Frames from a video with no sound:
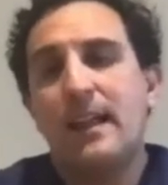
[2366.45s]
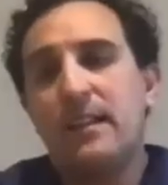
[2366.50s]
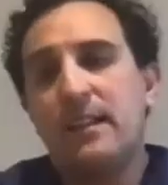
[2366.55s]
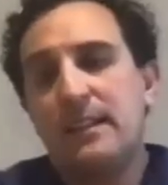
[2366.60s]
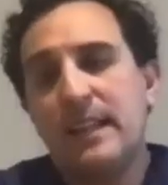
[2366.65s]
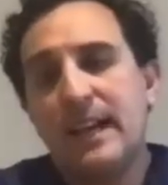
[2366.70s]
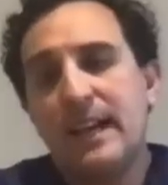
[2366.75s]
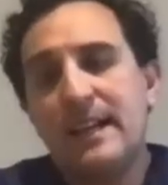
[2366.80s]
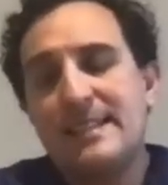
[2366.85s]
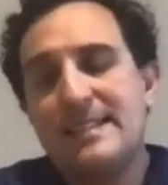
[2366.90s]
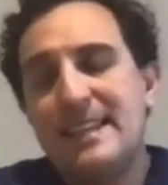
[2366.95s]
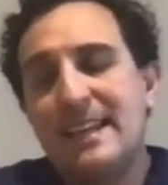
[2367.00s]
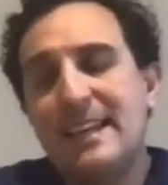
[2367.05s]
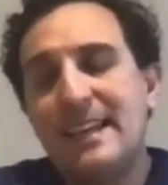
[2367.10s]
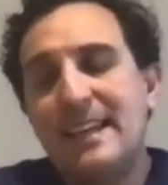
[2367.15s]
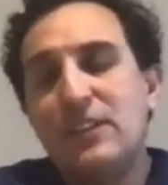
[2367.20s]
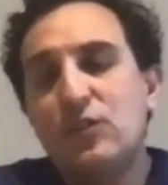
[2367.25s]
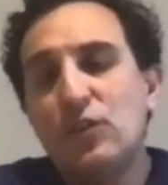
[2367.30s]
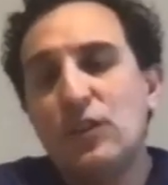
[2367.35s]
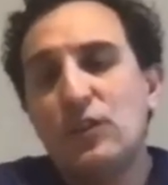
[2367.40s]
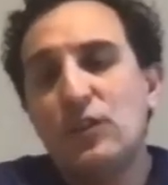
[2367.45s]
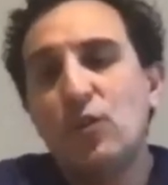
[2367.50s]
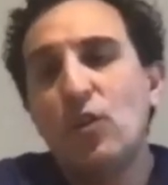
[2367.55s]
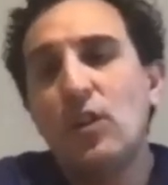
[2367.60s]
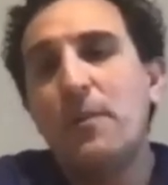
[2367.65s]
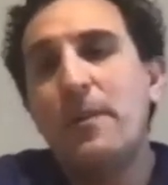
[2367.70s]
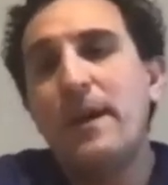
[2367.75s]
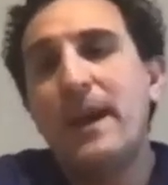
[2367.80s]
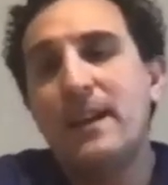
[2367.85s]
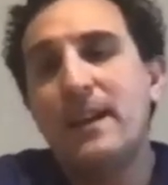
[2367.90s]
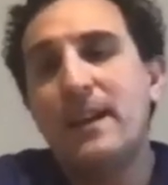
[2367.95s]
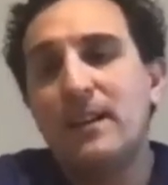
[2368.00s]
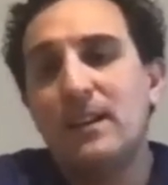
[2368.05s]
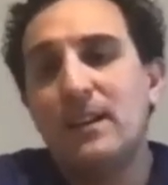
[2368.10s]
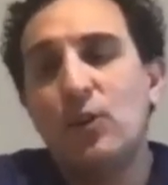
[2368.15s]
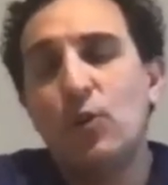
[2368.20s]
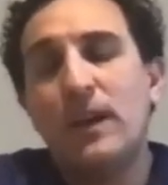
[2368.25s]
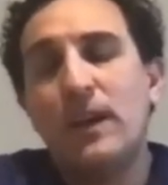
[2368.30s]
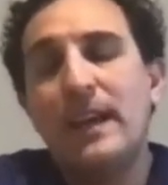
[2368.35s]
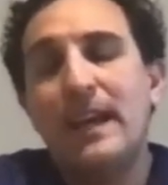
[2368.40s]
Like I said, it's all about
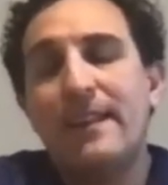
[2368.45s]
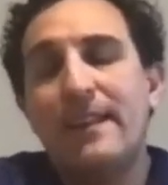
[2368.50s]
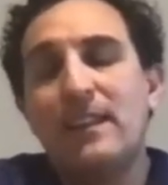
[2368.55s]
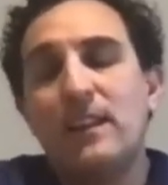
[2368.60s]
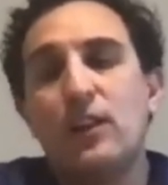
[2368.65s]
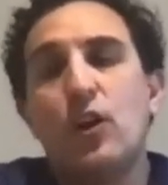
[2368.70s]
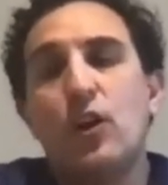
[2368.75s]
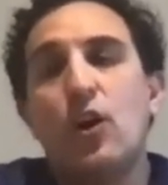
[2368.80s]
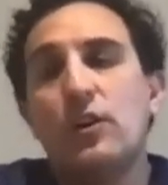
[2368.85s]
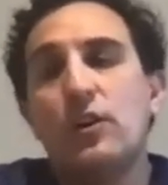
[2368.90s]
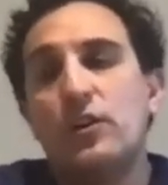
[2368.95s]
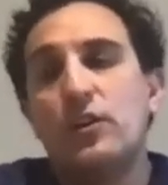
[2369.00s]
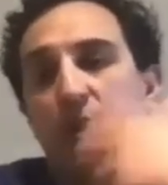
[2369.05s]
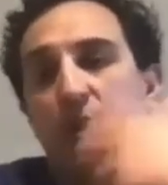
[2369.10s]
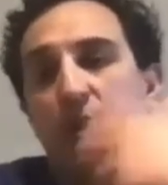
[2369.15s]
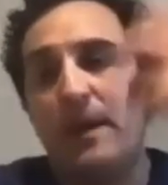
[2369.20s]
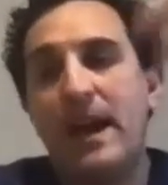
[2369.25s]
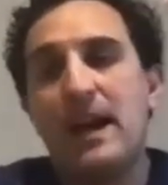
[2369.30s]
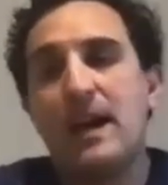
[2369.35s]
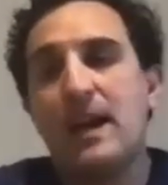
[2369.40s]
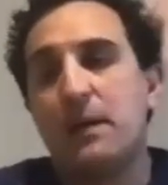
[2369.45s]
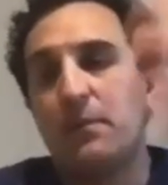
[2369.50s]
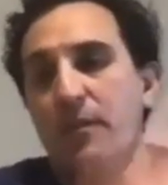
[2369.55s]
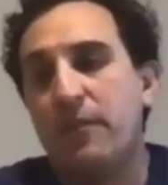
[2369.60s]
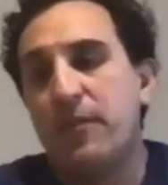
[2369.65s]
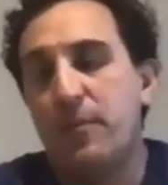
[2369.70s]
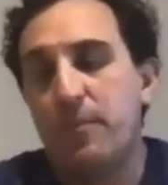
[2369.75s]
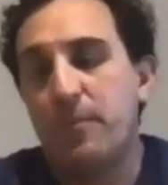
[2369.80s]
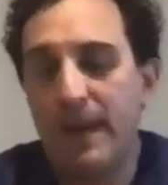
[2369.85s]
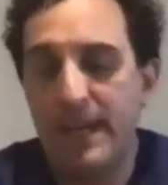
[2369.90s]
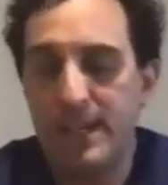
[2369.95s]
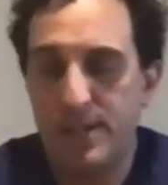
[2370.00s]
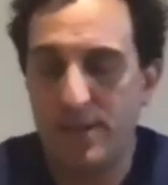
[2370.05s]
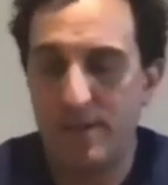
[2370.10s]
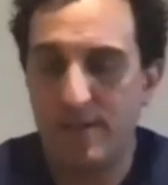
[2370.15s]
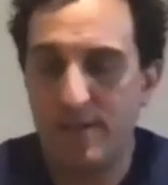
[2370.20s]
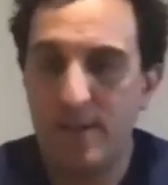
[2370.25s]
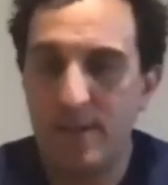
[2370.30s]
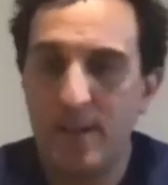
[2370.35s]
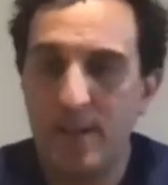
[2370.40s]
looking at the long-term outcome of the patient.